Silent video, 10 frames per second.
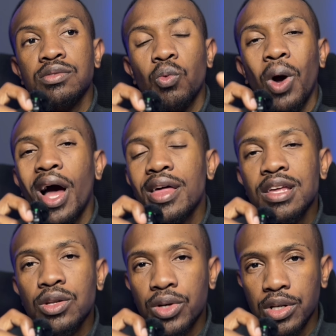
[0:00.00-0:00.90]
why are they
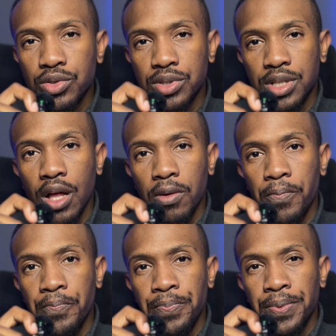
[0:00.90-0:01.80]
looking to sell?
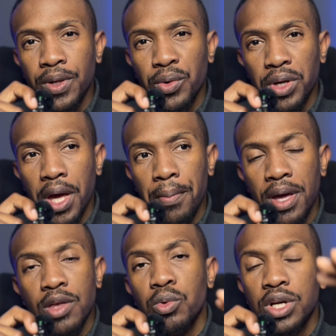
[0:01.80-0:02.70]
Okay, and
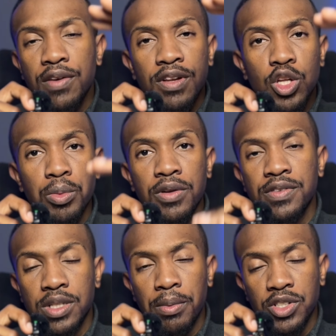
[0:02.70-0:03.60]
then we'll give a little bit of
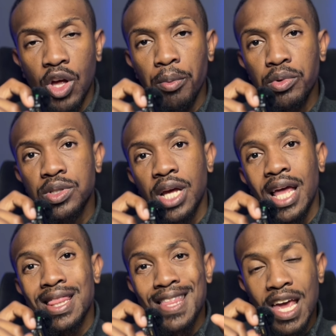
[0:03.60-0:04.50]
some examples,
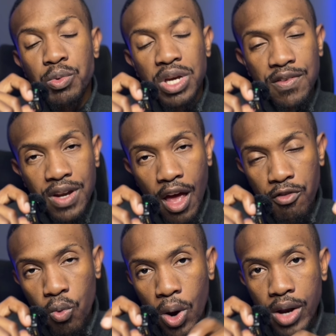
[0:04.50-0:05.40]
and then we even have
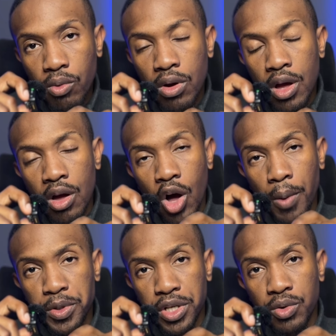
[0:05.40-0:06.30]
one
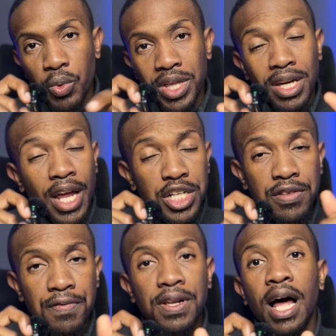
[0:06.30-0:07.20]
option where they can actually
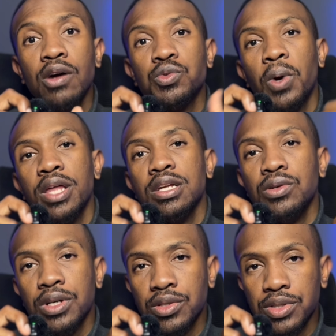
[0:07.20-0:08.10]
fill out why they're
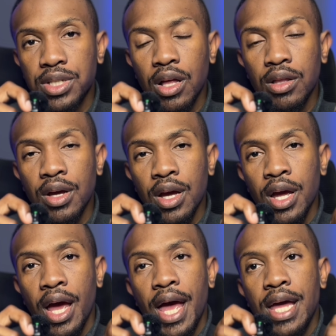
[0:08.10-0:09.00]
looking to sell.
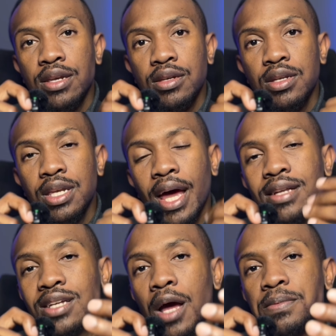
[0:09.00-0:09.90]
And 9
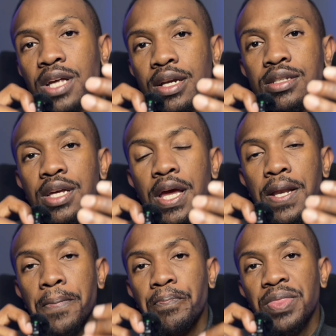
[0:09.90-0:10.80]
times out of
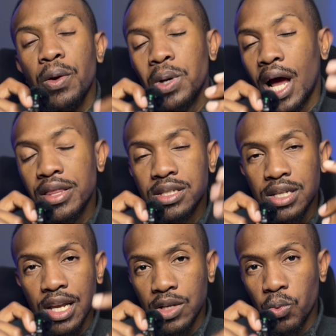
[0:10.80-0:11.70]
10, they would either
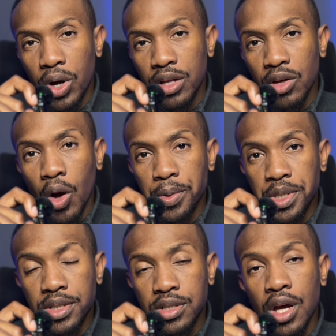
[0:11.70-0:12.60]
select one of the
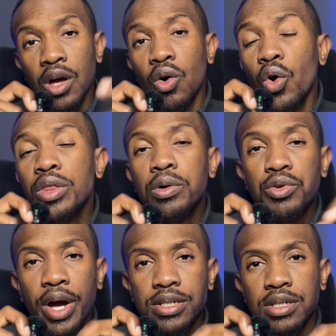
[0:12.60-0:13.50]
options or they would
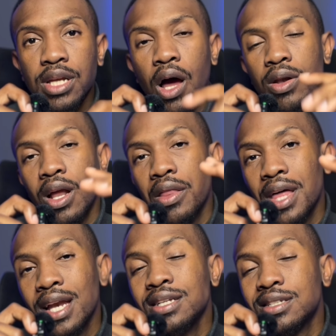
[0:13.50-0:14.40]
write it down. Now
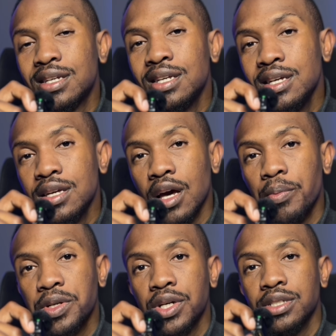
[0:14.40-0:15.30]
that is key here,
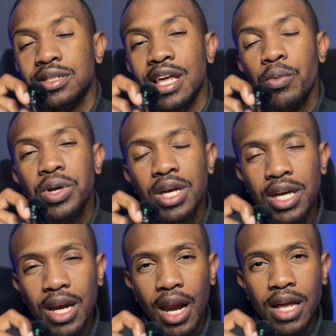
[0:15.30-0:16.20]
because then we can get
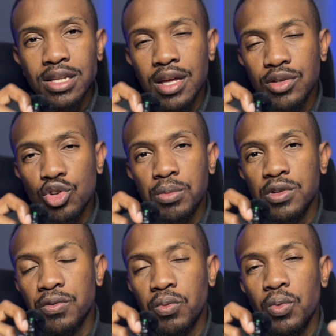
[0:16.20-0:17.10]
an idea in terms
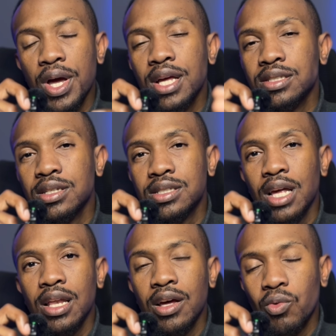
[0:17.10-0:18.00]
of where is this
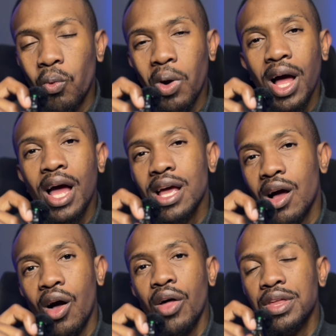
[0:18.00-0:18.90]
seller and why
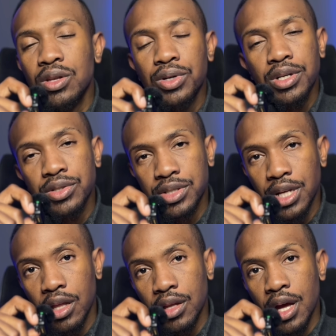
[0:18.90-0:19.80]
are they looking to
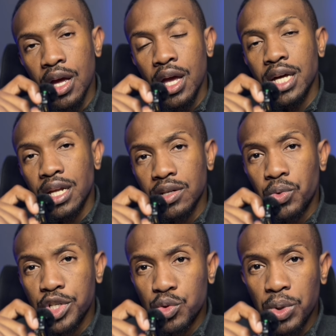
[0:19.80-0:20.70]
sell. Another
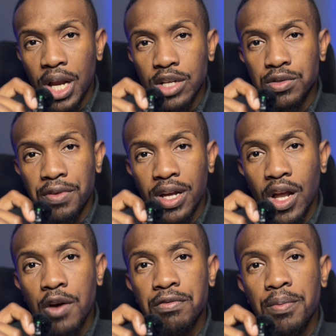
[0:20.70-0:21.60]
question we like to find
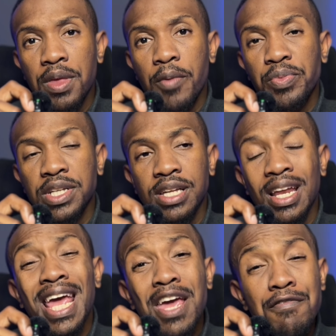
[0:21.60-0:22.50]
out from them is that
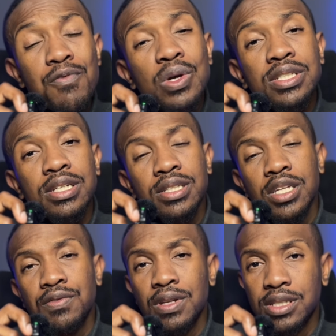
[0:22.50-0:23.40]
if we
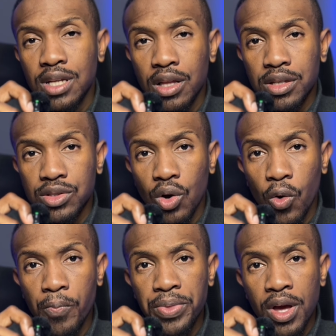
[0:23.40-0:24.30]
successfully sell this home,